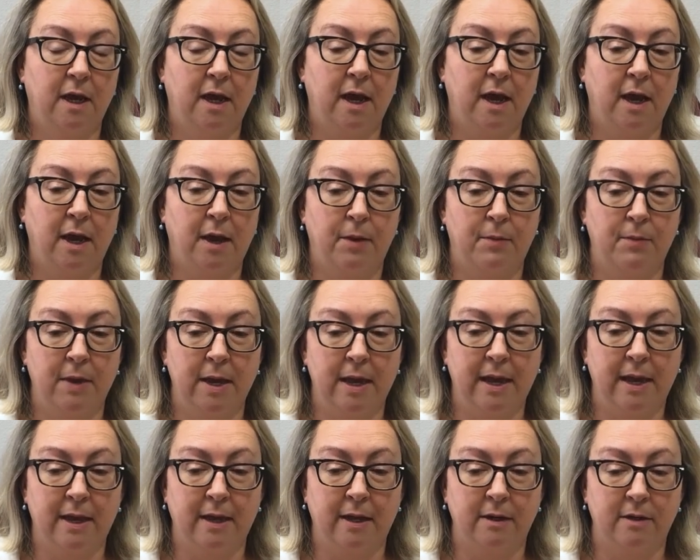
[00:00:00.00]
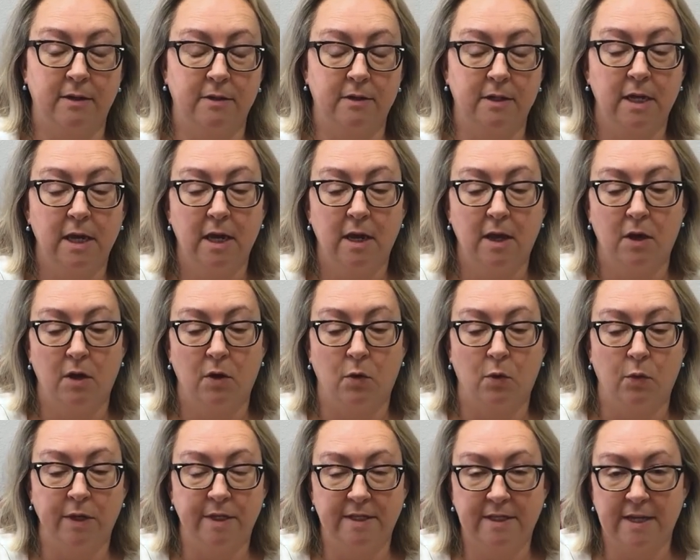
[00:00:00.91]
And
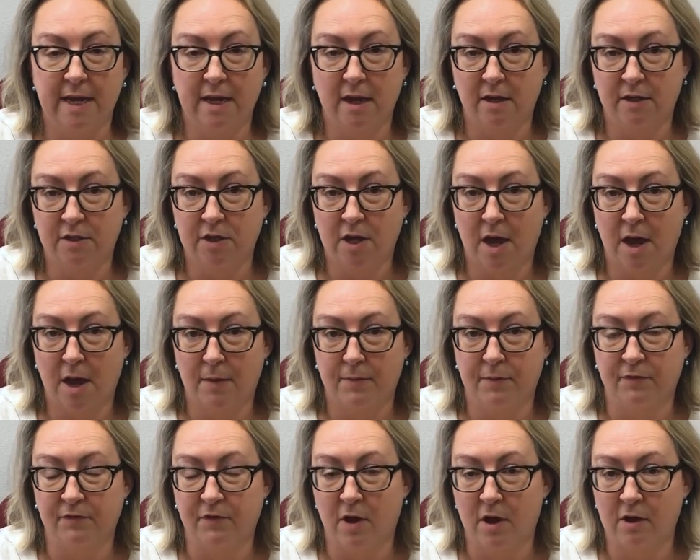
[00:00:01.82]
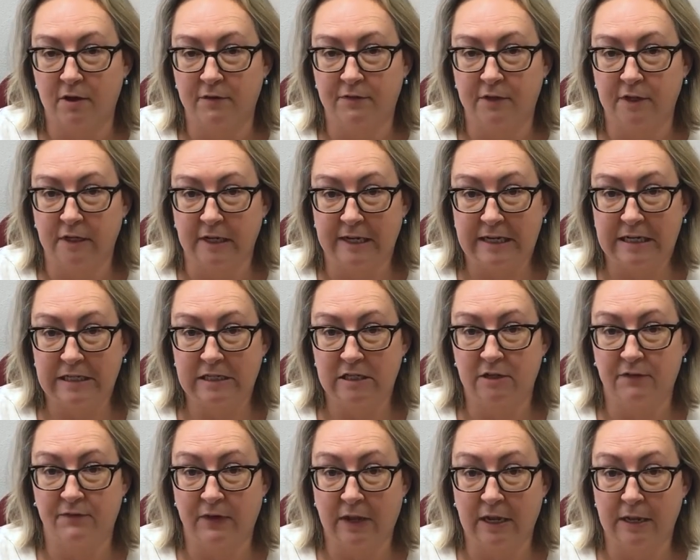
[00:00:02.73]
we stay on top of all of the latest
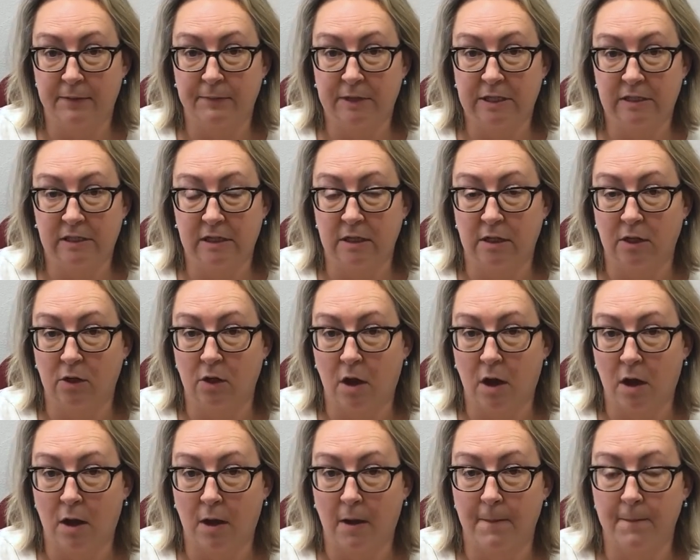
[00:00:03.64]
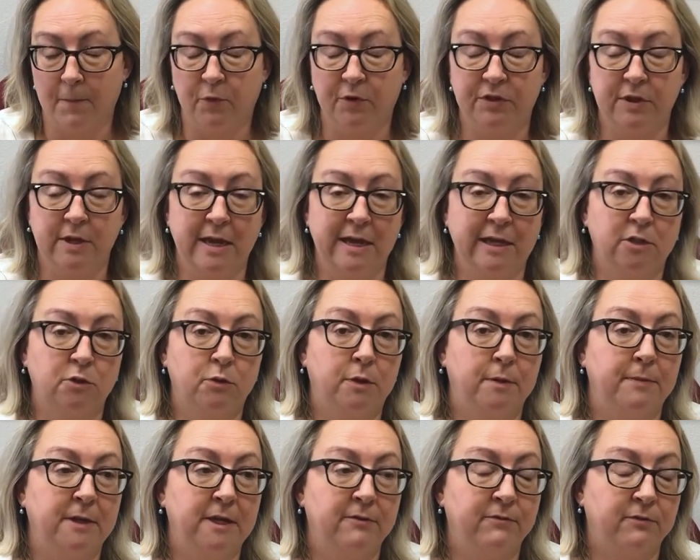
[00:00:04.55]
developments in the law. With the
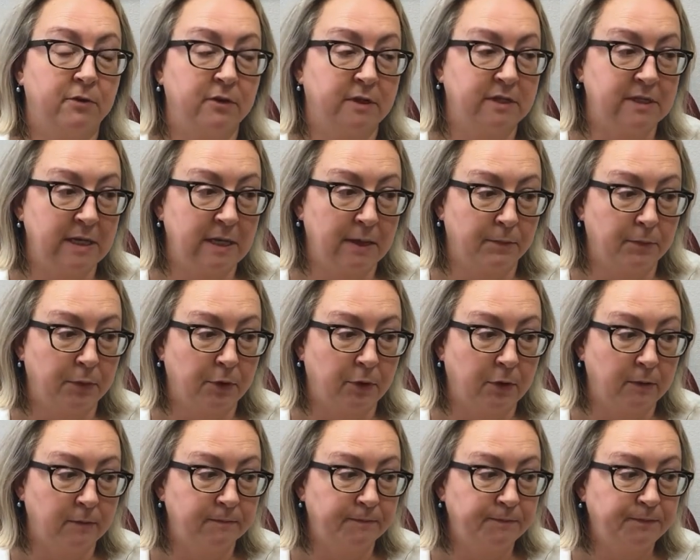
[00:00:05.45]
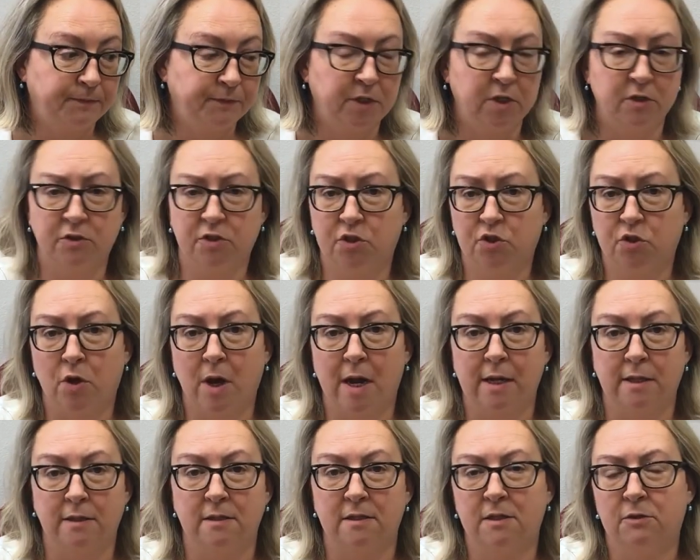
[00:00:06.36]
H1B, for example, there's
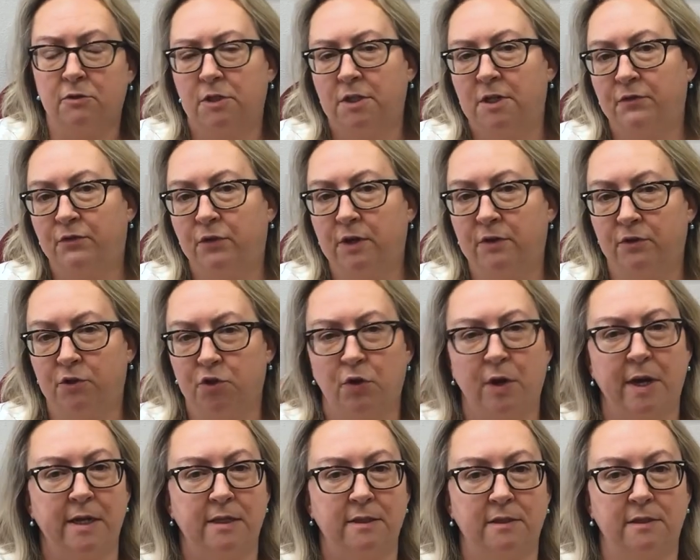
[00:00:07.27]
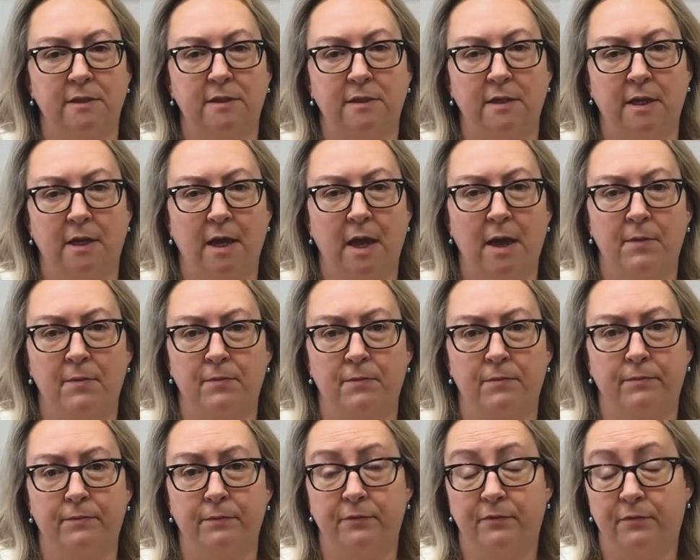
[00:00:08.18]
different trends that
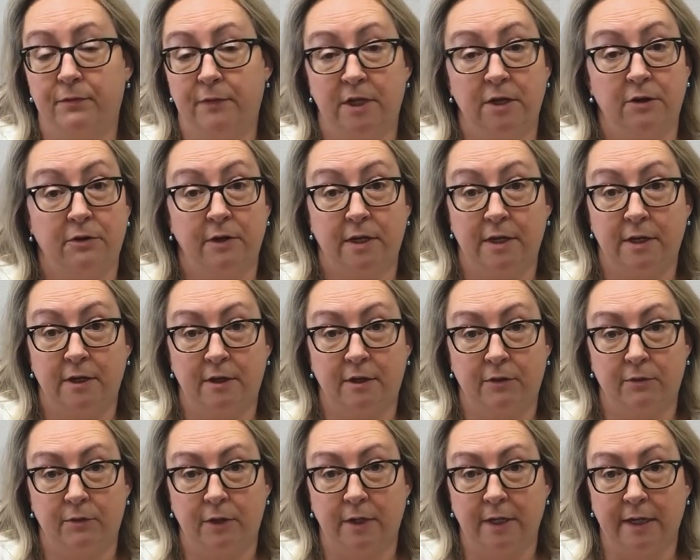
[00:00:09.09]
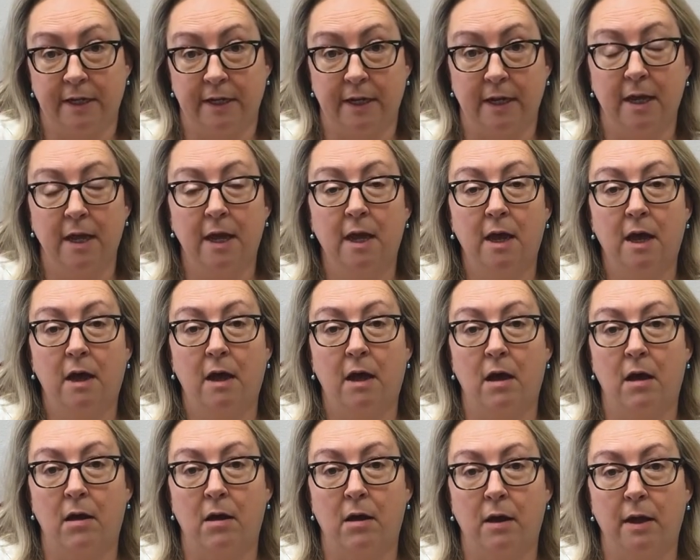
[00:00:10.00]
come year to year, really,
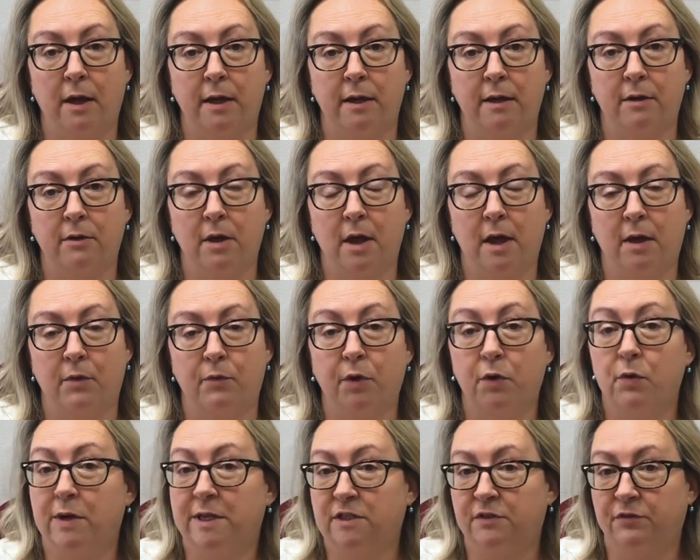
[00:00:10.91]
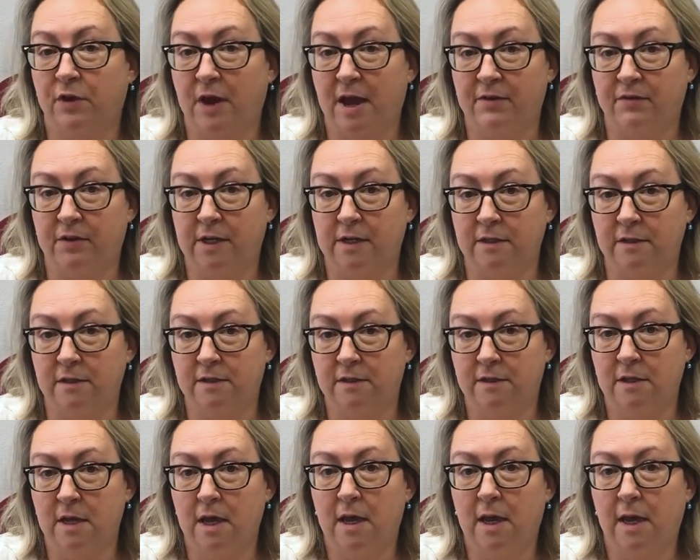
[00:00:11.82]
on requests for
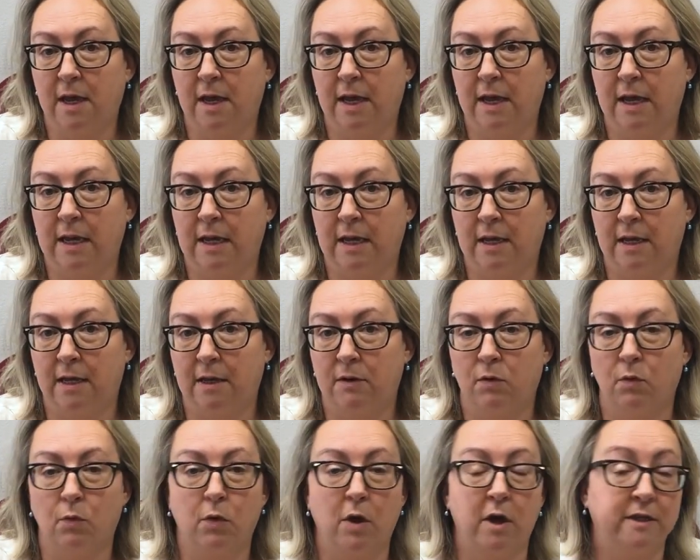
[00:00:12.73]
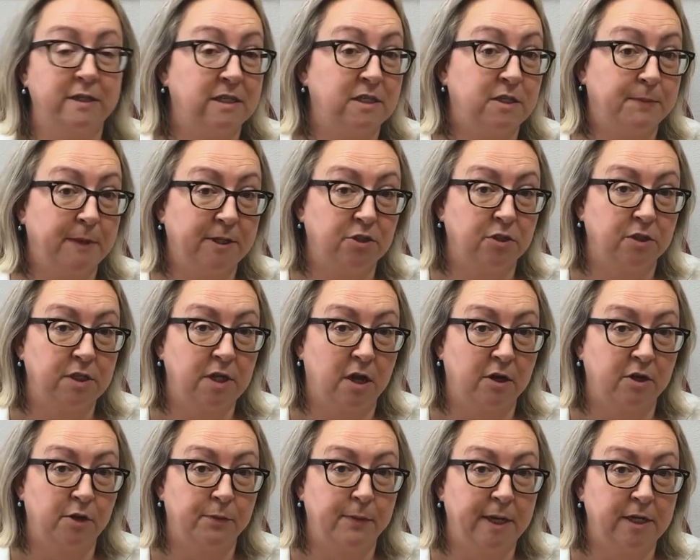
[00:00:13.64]
evidence. And is a
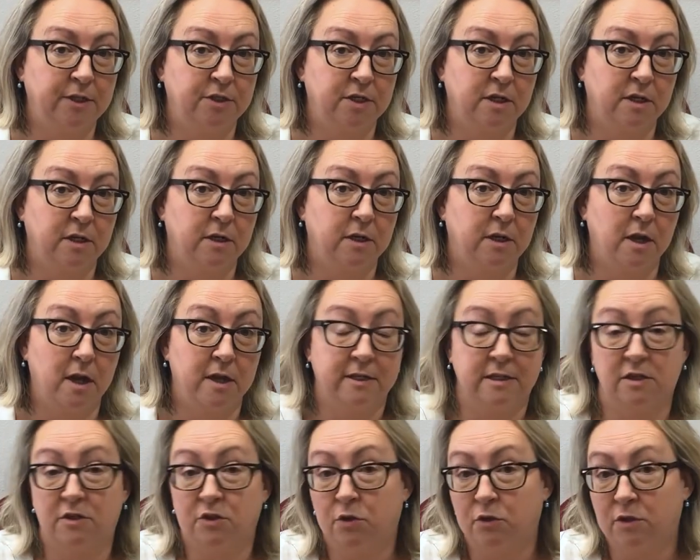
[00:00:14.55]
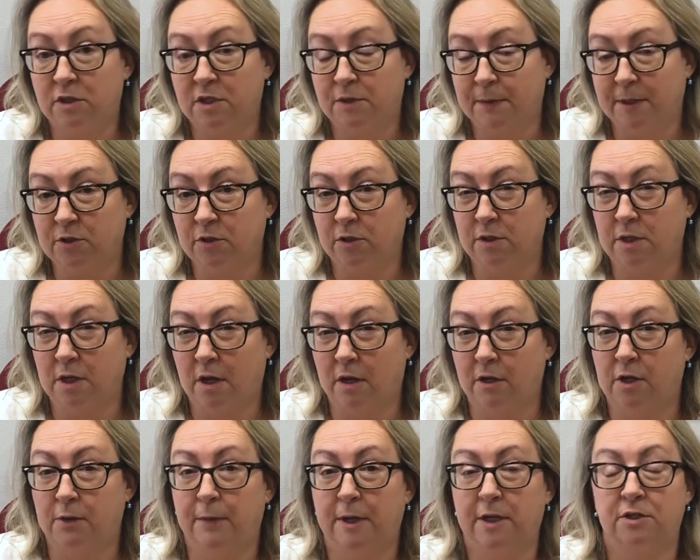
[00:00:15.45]
certain specialty
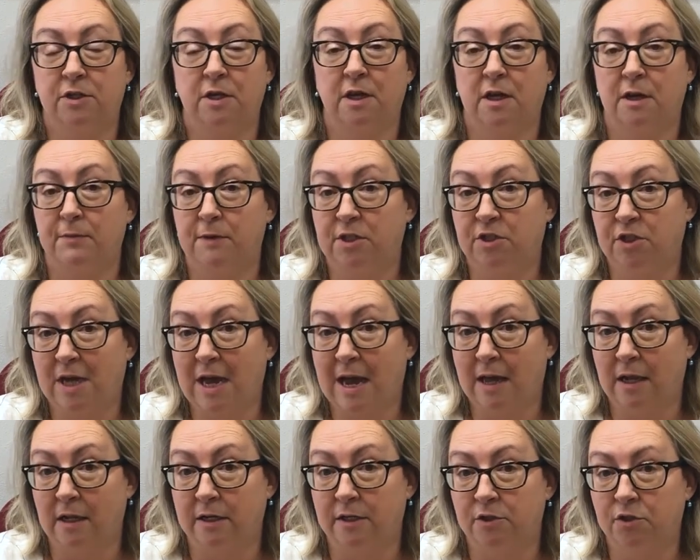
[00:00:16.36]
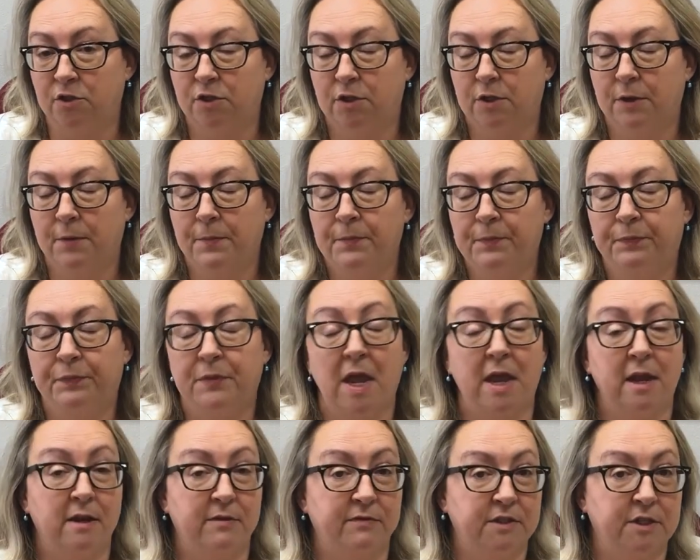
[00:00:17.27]
occupation going to be challenged?
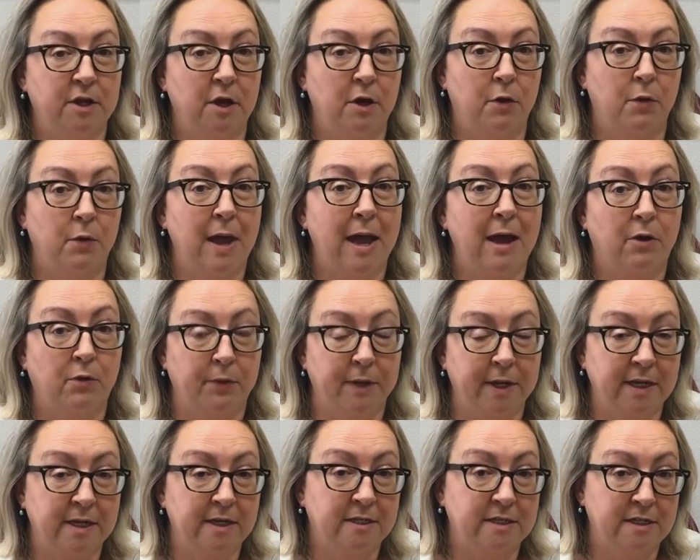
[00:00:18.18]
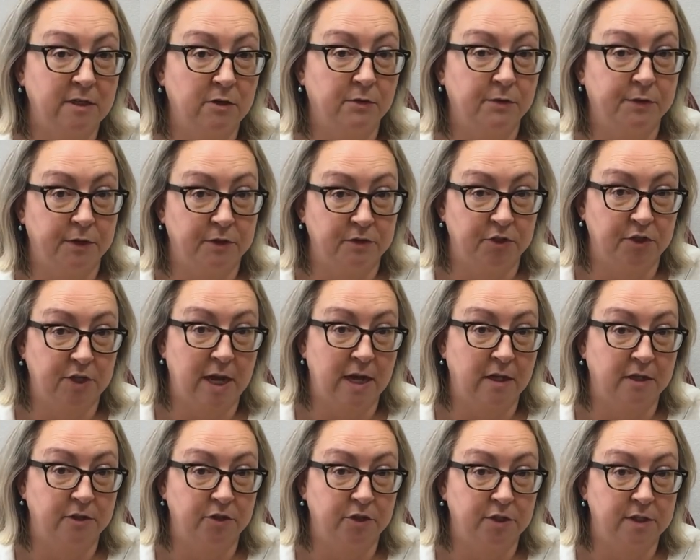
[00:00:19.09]
And if so, how are we going to deal with those
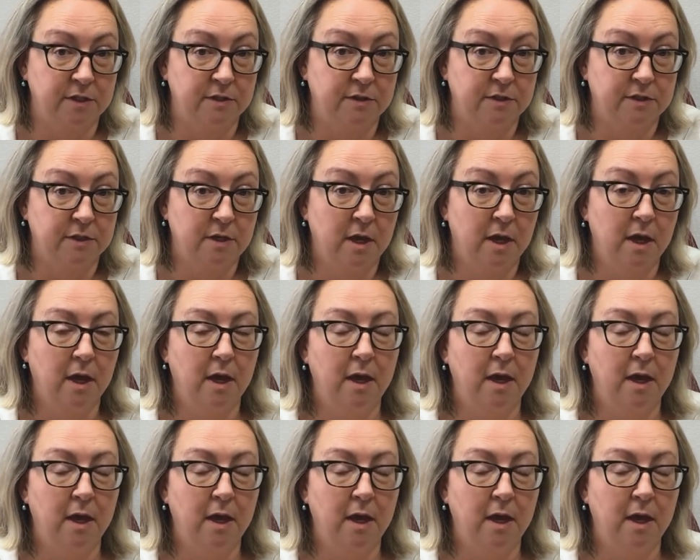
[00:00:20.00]
challenges?